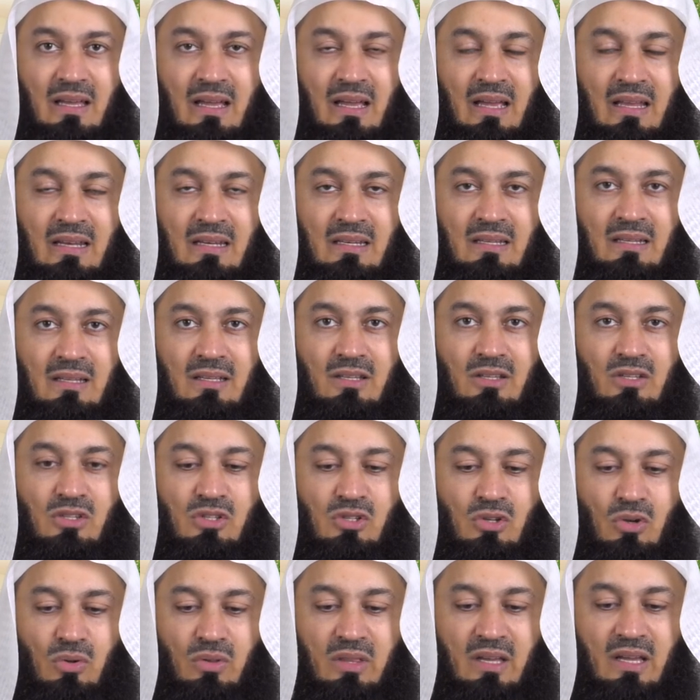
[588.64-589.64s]
and
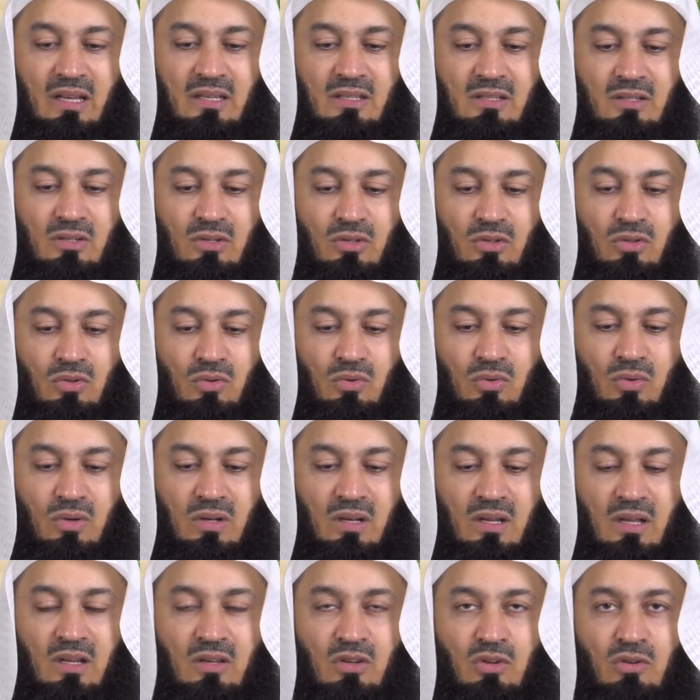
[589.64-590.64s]
so that you
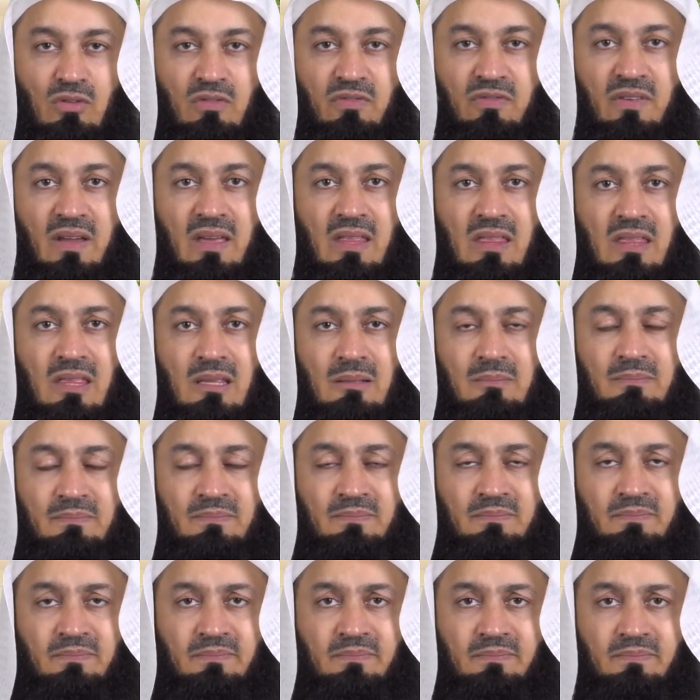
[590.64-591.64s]
could learn your faith."
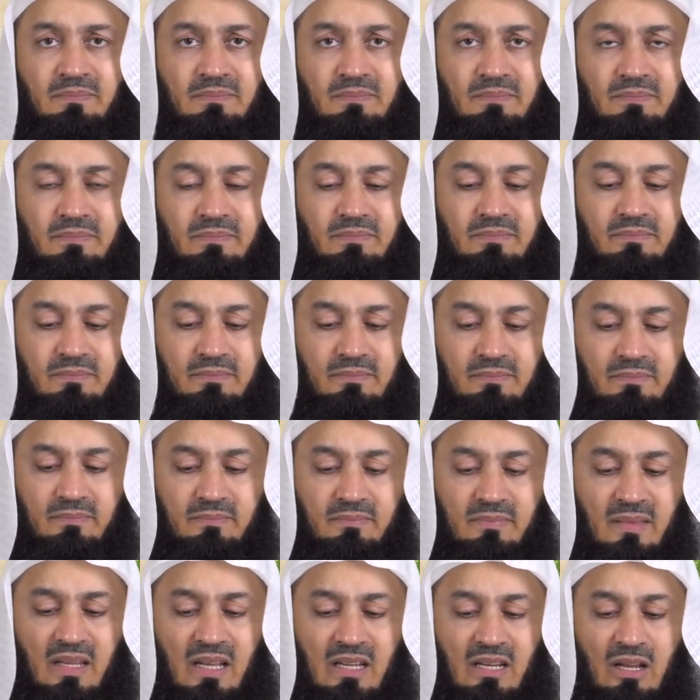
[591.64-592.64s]

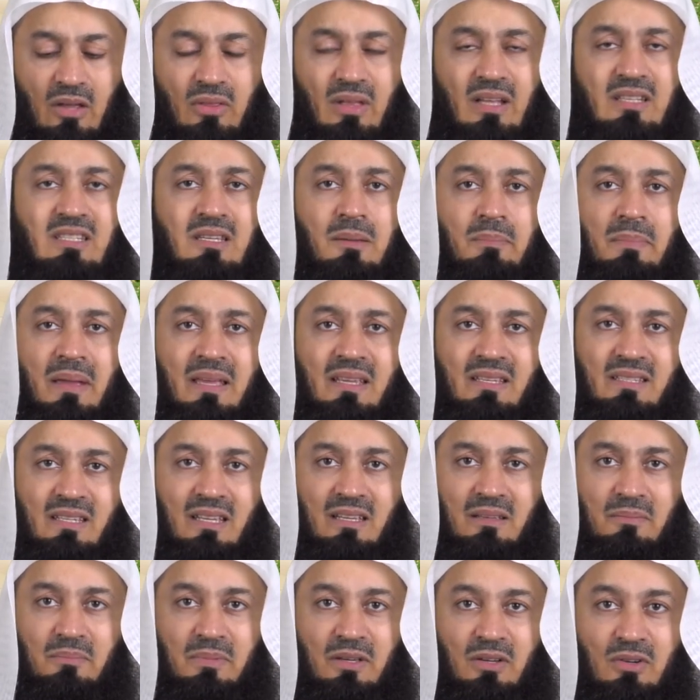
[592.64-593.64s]
Now that's
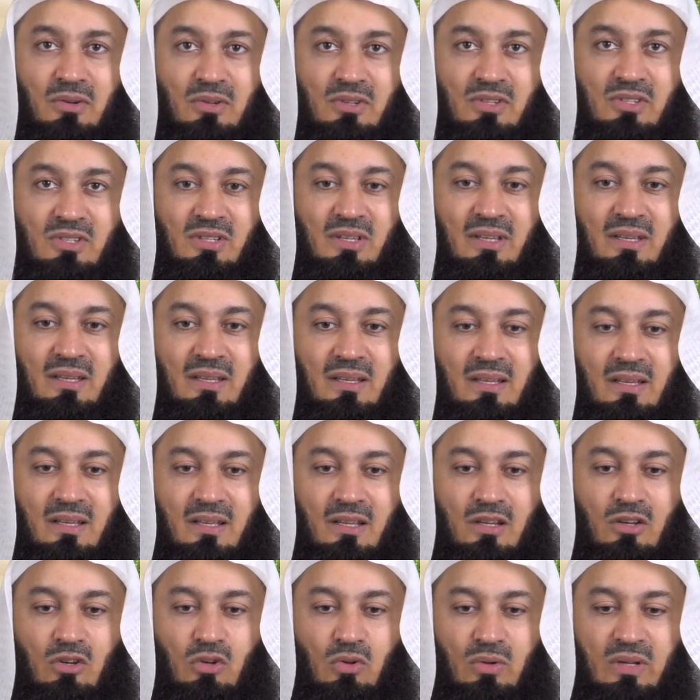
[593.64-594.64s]
amazing, because
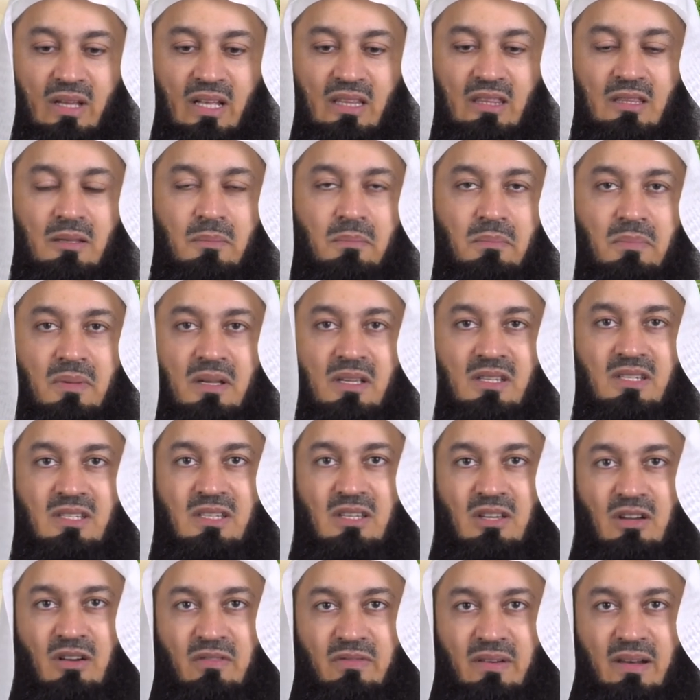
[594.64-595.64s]
look at the
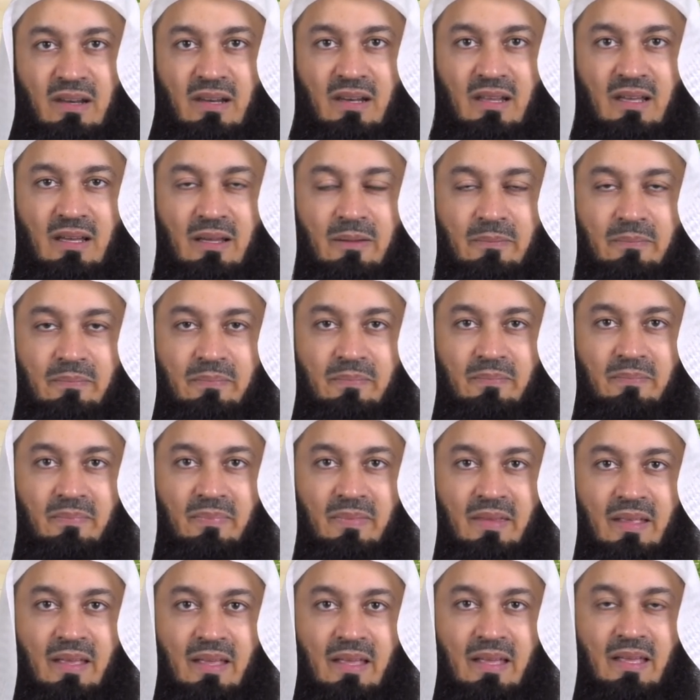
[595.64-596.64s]
mercy of Allah.
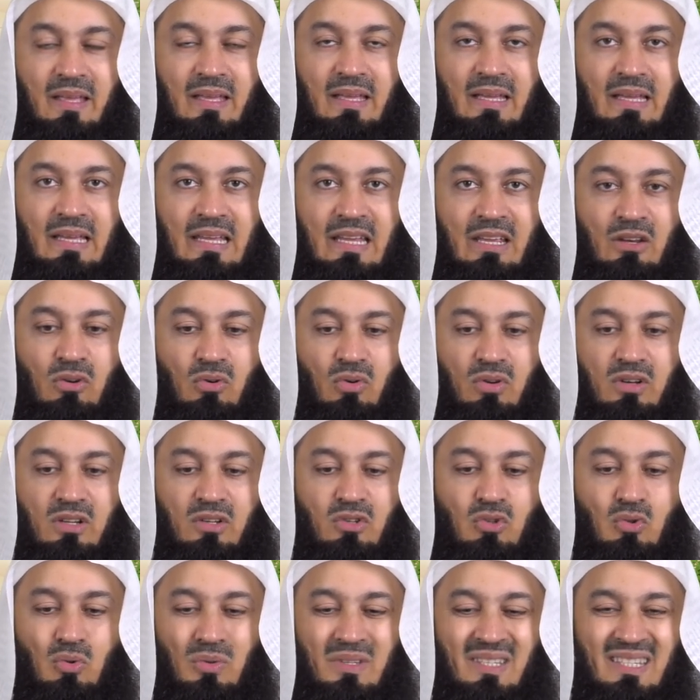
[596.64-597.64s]
In order
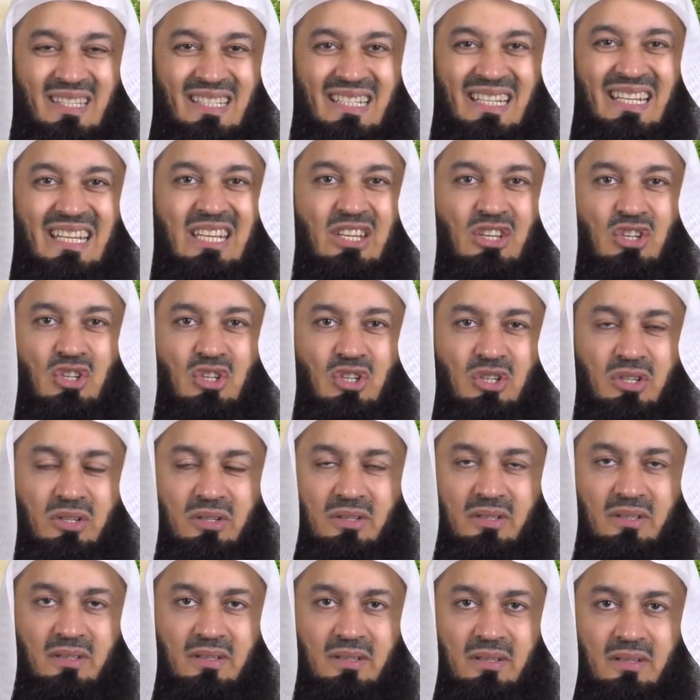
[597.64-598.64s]
to teach
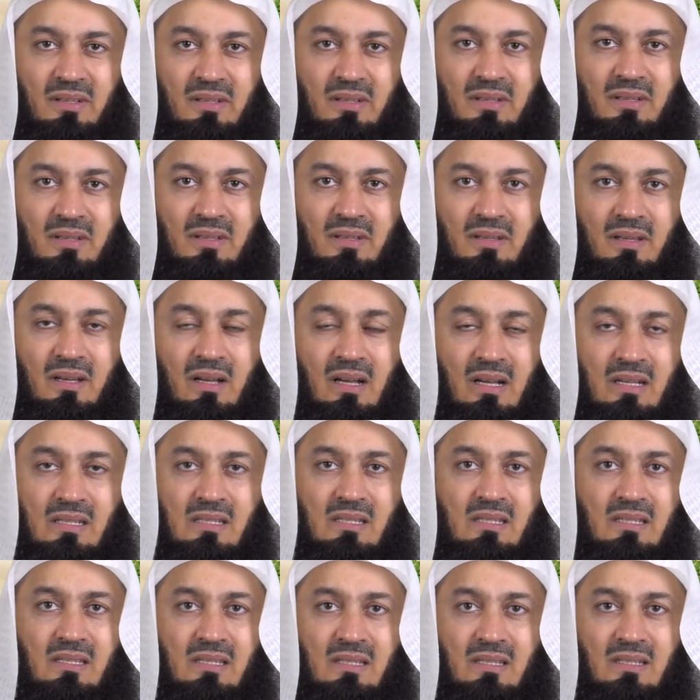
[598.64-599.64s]

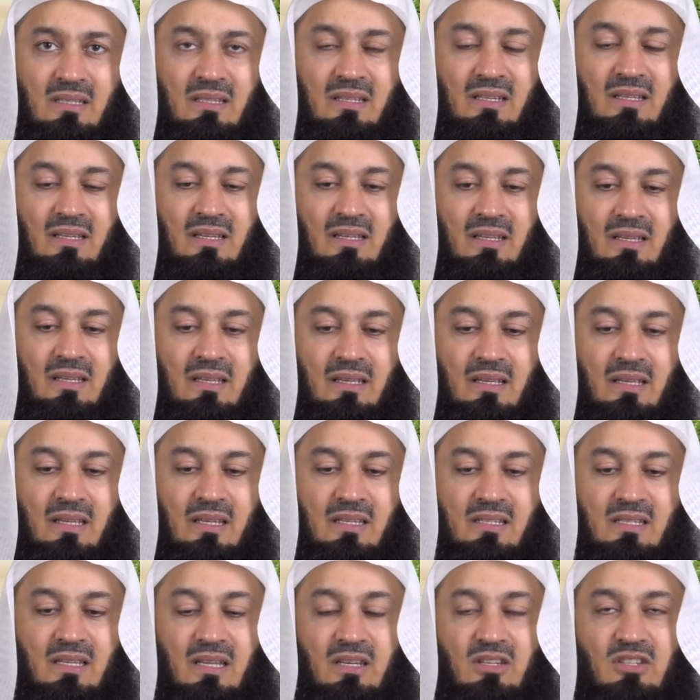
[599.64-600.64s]
us,
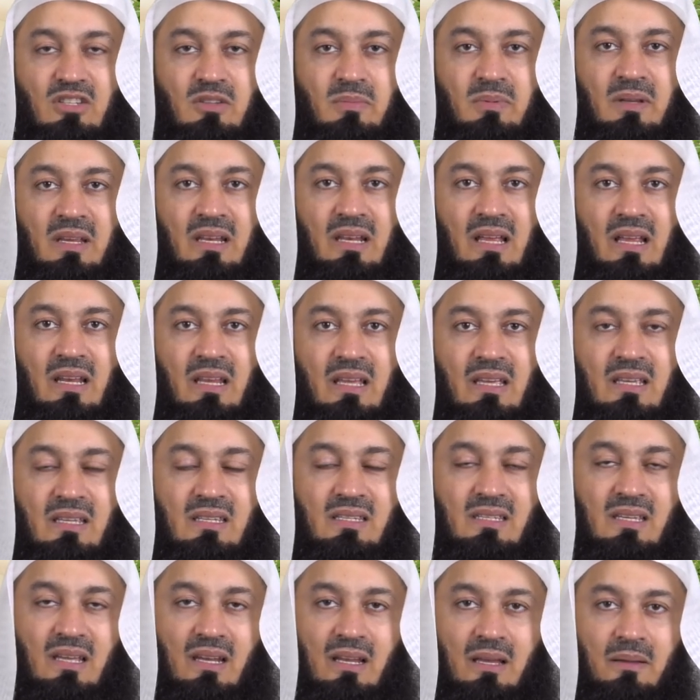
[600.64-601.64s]
he sent Jibreel alayhi
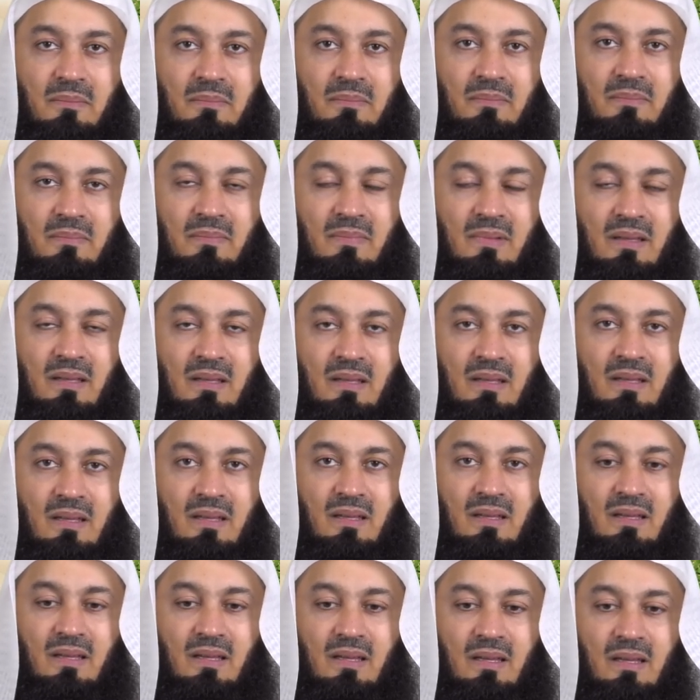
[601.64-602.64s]
salam,
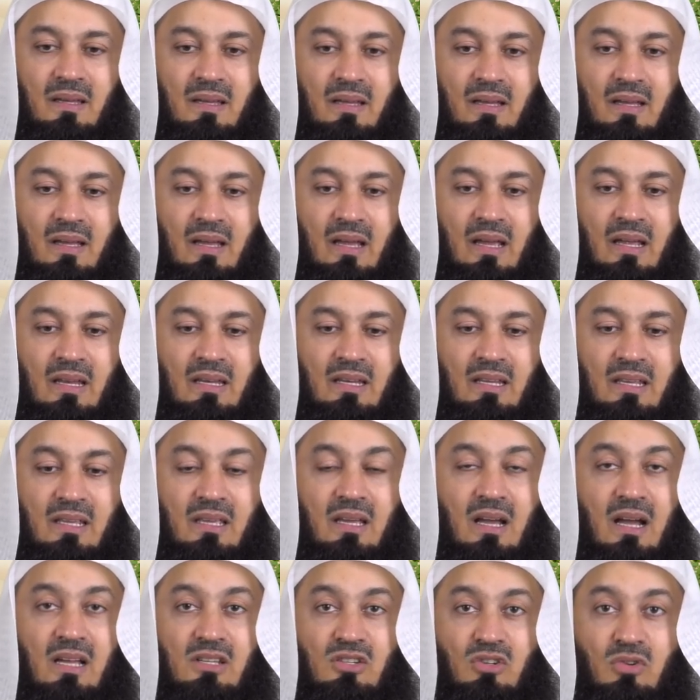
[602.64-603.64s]
and
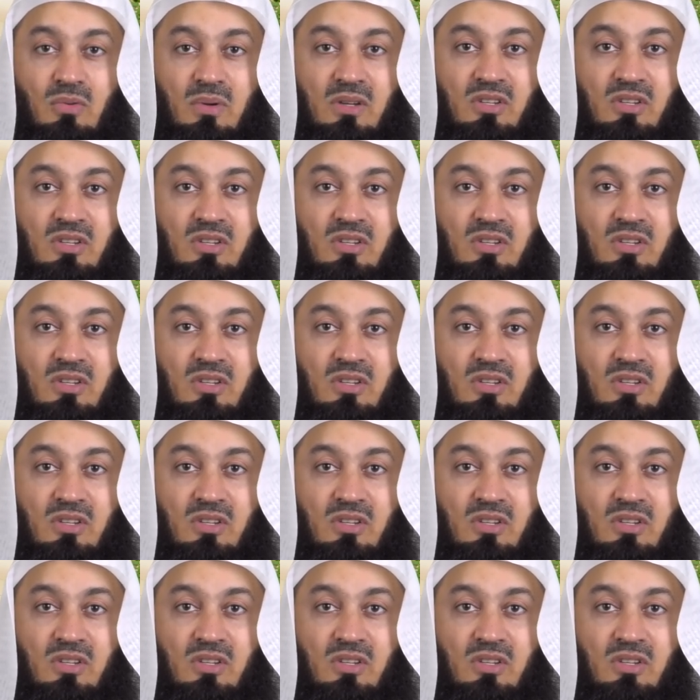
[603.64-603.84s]
he asked